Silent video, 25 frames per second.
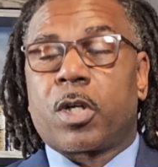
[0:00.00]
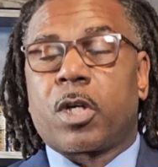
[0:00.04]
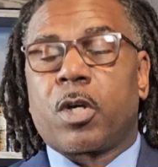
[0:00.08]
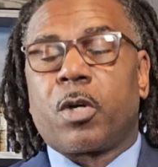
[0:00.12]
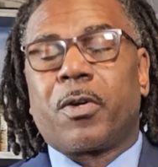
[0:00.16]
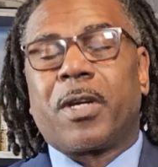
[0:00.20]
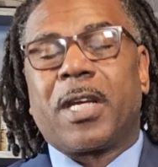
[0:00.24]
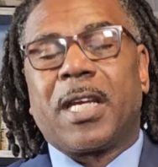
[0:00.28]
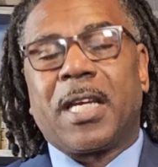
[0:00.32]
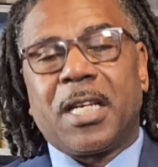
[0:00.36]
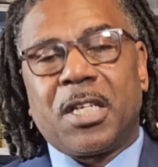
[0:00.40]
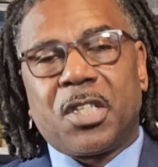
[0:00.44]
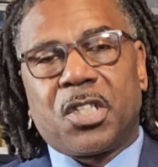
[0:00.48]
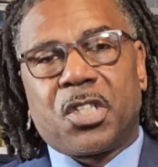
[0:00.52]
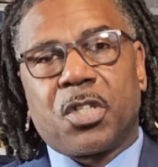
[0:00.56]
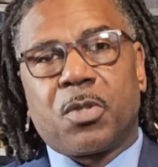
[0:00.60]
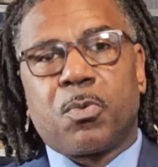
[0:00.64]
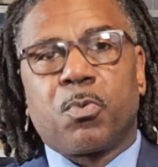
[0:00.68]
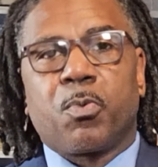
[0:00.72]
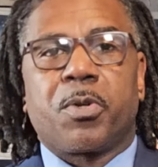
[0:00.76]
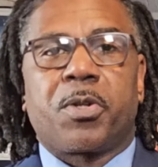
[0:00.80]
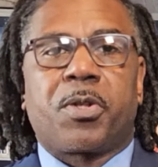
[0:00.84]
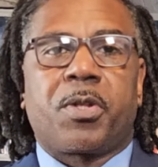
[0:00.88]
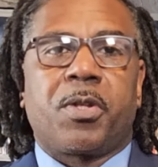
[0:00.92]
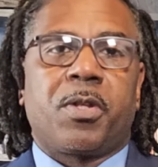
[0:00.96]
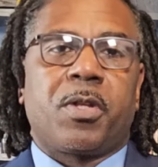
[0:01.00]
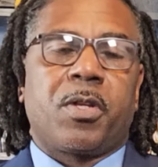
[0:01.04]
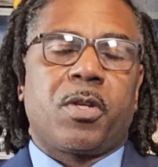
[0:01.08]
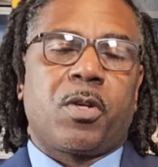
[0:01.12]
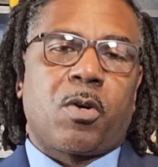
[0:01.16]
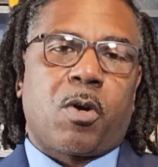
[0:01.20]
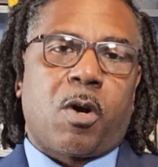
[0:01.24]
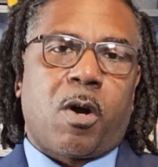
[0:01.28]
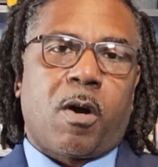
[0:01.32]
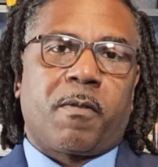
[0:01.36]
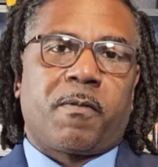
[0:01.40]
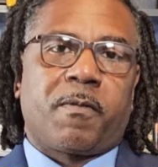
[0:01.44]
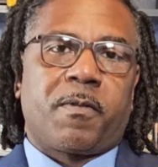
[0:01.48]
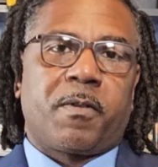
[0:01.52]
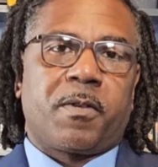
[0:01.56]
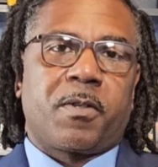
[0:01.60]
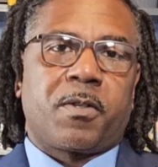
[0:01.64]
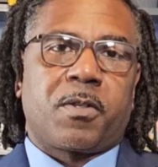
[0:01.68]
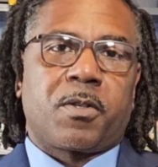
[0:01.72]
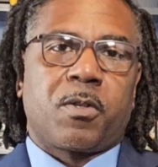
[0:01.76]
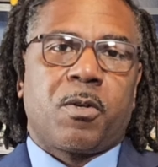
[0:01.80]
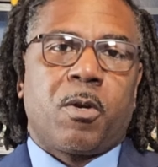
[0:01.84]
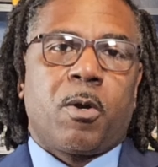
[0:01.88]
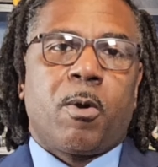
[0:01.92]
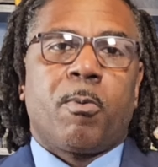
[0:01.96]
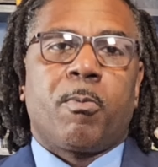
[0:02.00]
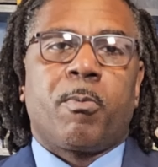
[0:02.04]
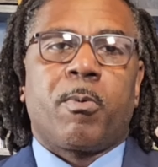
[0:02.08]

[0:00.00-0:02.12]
cohesion within the office.